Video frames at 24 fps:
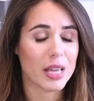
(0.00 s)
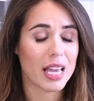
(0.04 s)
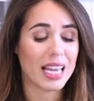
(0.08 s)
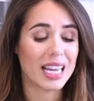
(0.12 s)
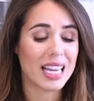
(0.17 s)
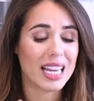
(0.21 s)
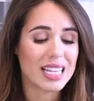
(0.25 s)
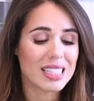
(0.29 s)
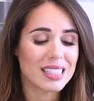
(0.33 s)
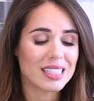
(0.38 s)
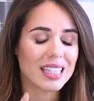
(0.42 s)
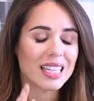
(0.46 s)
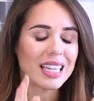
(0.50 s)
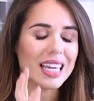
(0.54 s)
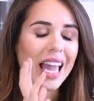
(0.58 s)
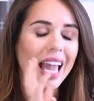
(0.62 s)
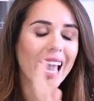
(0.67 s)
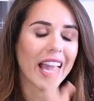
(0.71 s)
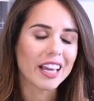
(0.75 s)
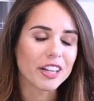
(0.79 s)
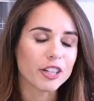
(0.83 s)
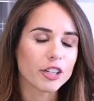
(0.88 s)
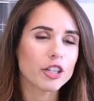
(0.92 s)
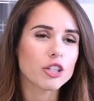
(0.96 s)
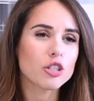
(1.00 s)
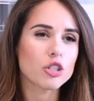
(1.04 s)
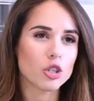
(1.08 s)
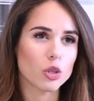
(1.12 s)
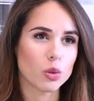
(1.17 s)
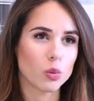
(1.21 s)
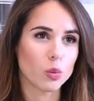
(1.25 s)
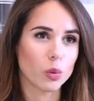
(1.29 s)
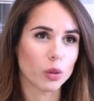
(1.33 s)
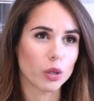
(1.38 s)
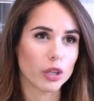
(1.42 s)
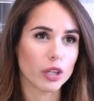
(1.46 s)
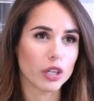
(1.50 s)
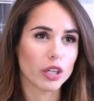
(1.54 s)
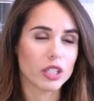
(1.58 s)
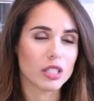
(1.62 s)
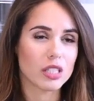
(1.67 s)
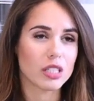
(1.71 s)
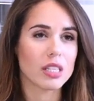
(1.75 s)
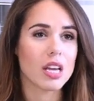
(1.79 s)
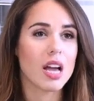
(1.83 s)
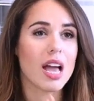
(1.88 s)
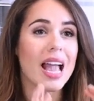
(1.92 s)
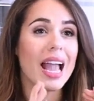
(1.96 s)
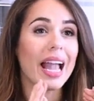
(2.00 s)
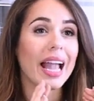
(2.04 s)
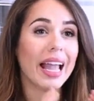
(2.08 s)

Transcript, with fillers: It is catered towards